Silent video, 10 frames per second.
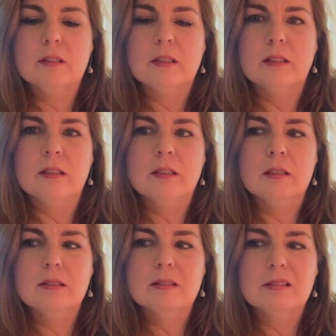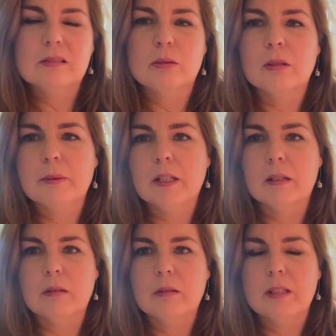in
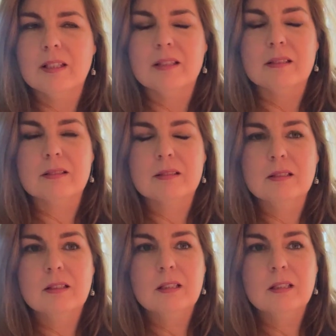Scorpio is